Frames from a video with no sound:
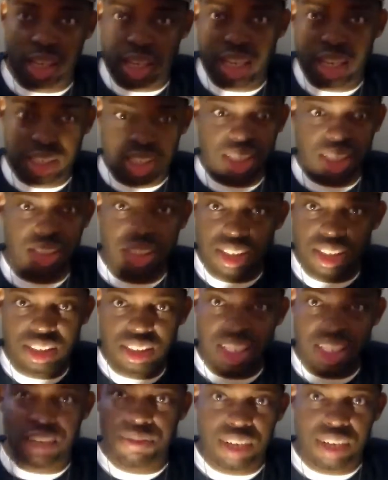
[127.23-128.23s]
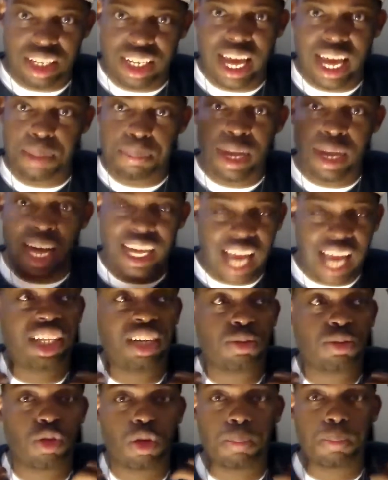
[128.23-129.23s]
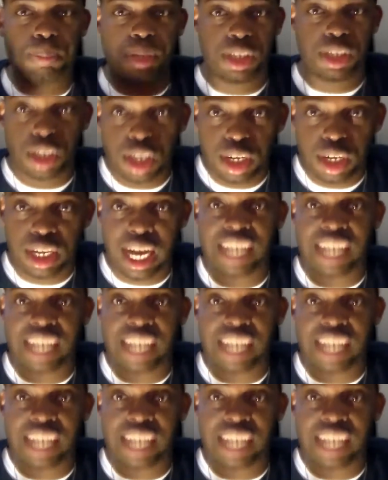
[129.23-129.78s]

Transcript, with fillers: and just leave it at that, man. I didn't think it was going to be good.